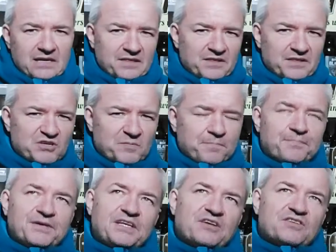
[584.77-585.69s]
There's a
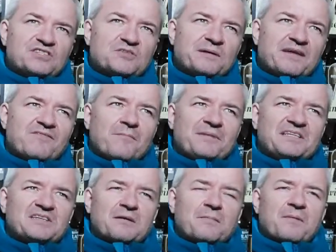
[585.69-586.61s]
bit of
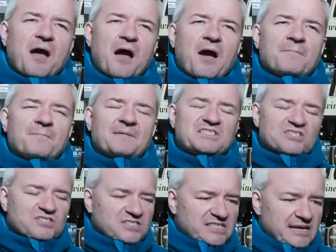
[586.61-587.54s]
a
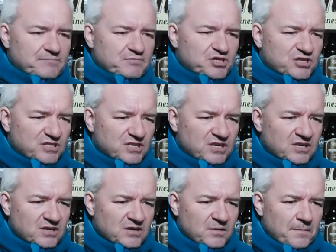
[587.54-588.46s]
misconception that
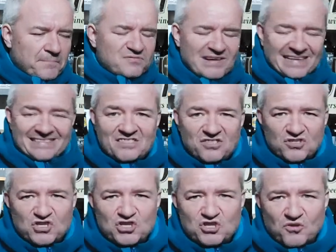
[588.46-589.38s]

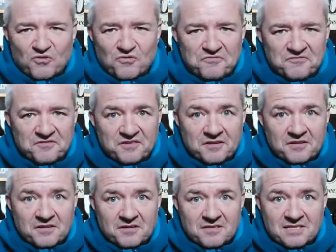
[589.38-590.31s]
branded stuff
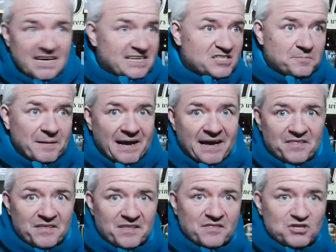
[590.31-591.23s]
tastes better
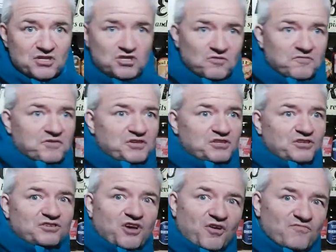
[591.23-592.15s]
than the stuff that
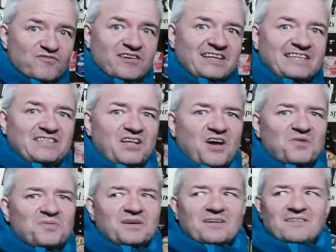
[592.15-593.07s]
you don't really know.
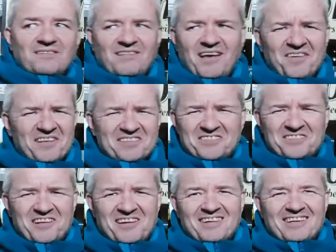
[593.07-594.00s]
No, that's
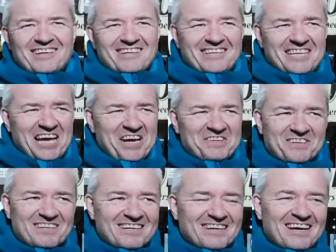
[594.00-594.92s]
not, you know,
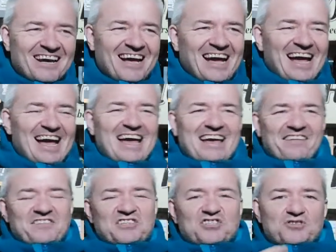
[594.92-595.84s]

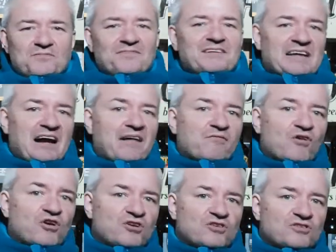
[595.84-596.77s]
if there's something I've
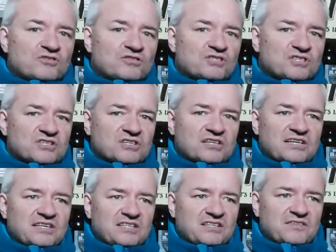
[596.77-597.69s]
learnt
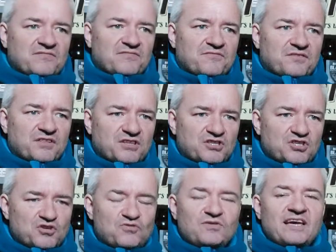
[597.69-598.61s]
in the
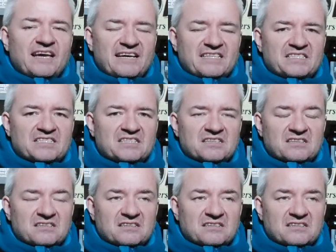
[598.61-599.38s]
2 years,